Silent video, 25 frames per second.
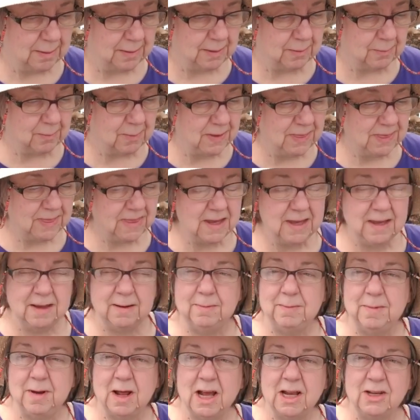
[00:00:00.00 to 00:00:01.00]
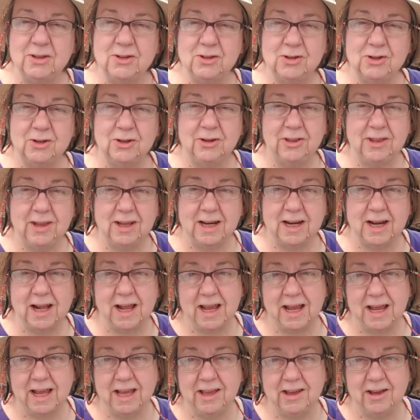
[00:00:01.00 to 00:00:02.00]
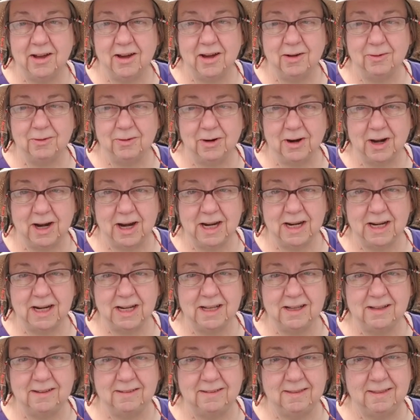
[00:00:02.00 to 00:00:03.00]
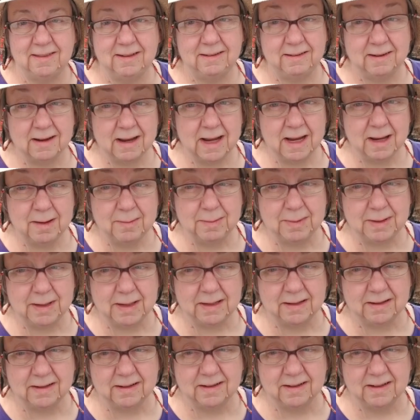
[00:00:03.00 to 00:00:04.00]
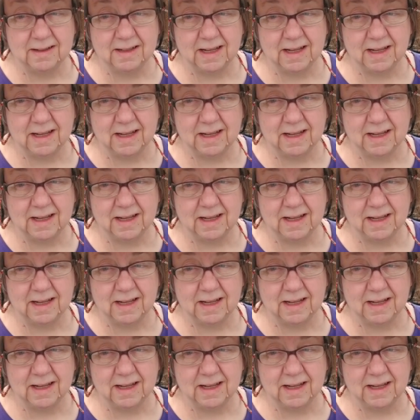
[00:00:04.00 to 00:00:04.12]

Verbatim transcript: The one thing I'm not sure that I got right is the timing.